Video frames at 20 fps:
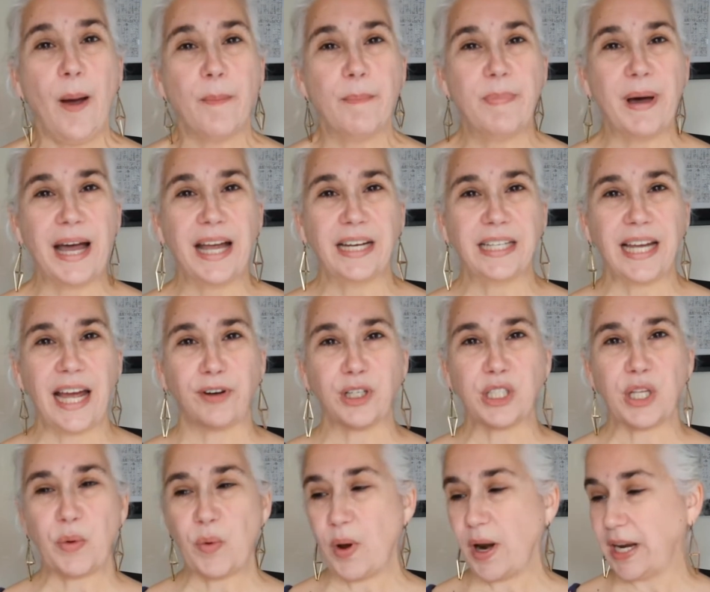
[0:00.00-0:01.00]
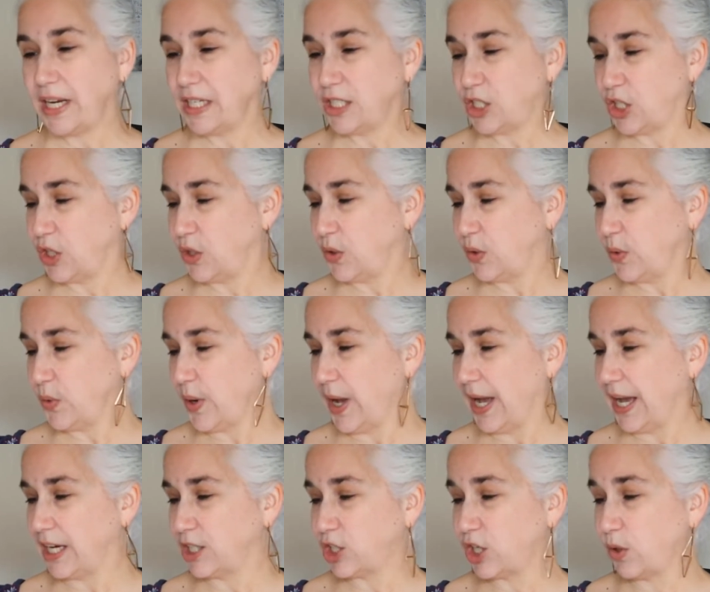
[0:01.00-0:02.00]
But first I wanted to
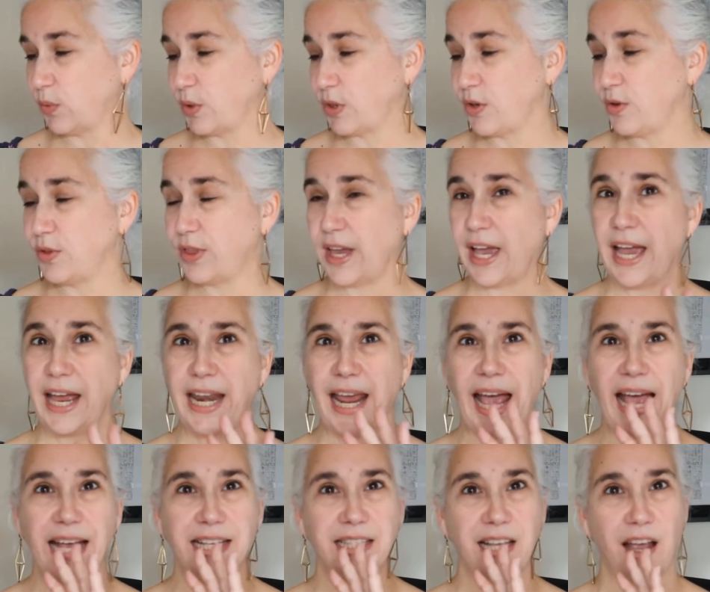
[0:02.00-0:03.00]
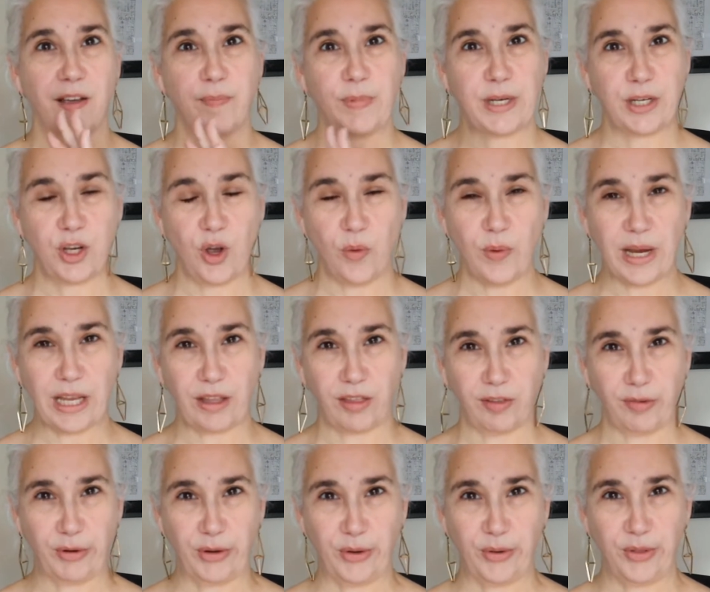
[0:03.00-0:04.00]
share with you that as I've been going
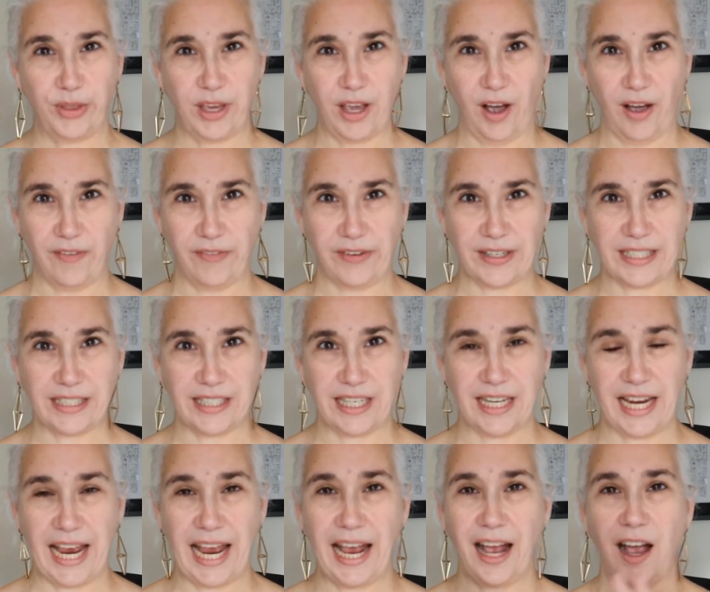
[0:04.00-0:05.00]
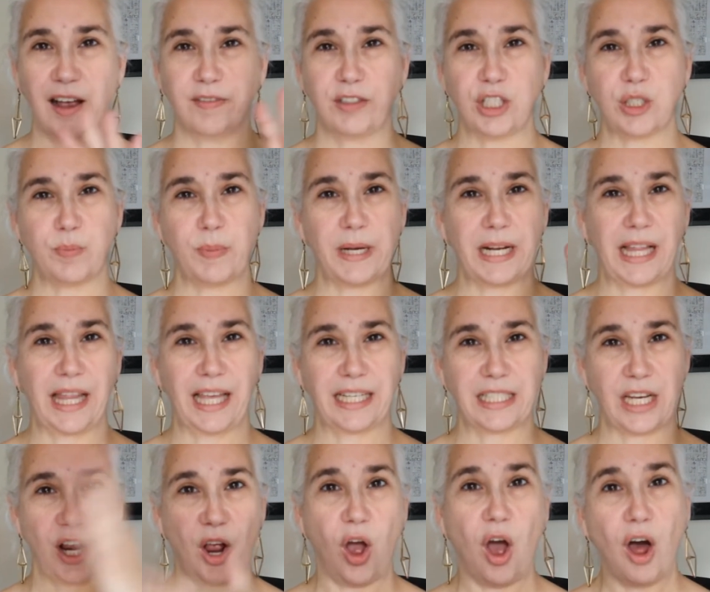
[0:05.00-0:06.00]
through the office today, I've just been
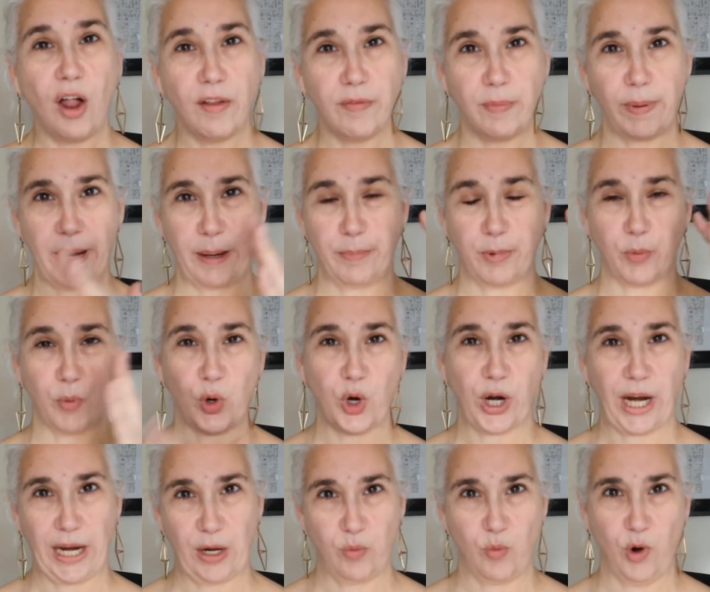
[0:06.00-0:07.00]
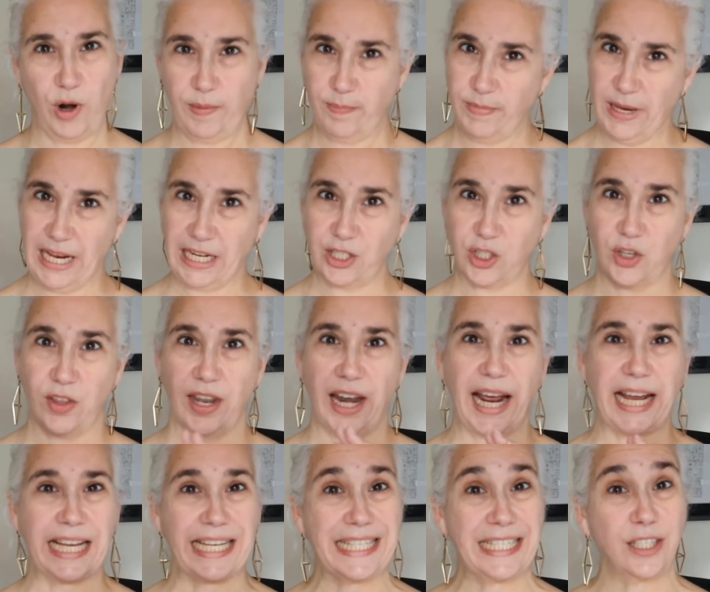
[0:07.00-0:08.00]
collecting all the paperwork in one bin so that
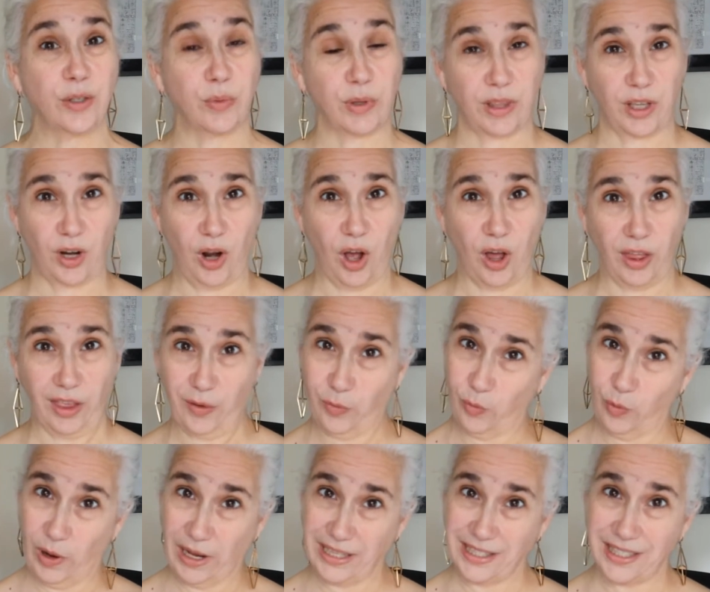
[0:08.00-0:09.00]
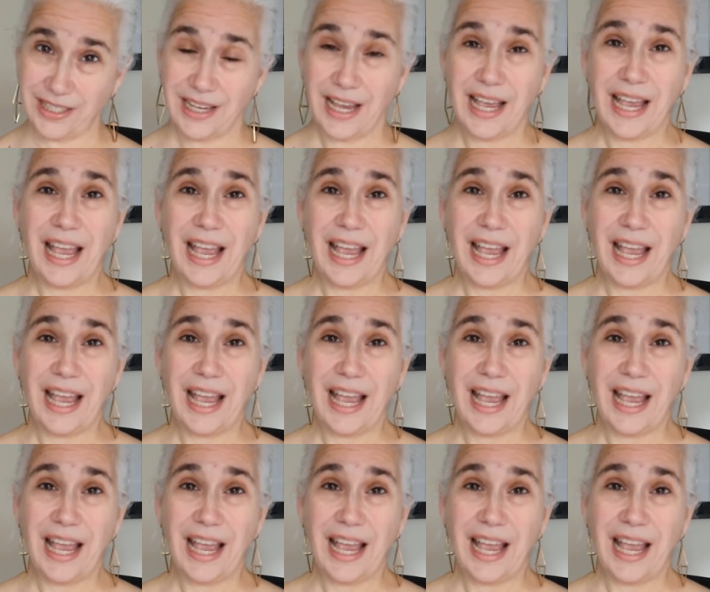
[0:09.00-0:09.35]
I can deal with it all at once.